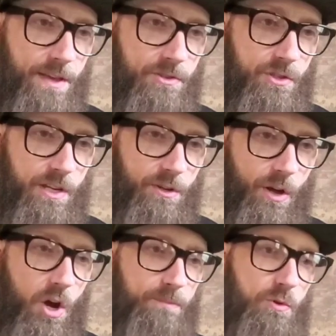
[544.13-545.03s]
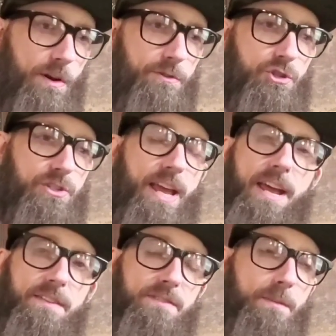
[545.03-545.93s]
this, and it'll help you
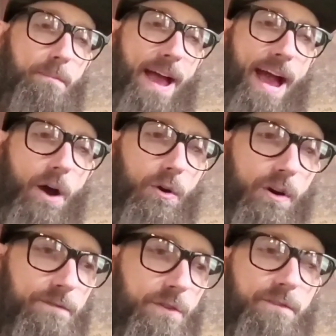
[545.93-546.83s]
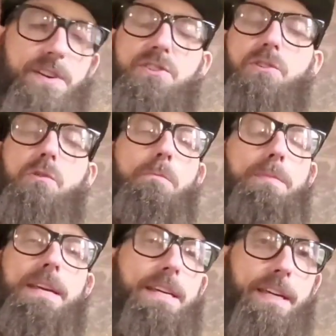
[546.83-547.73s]
understand the power of your physical
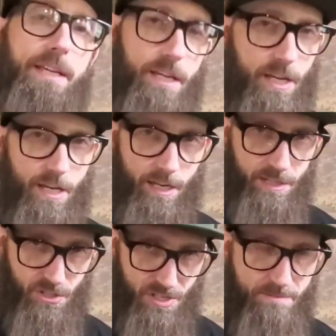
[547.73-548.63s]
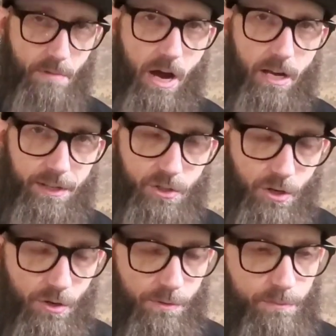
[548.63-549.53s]
being in symbolic
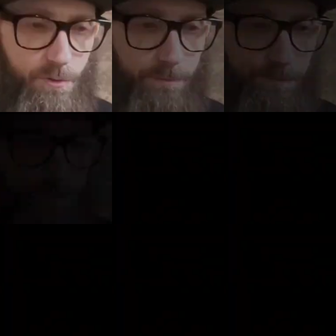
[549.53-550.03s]
terms.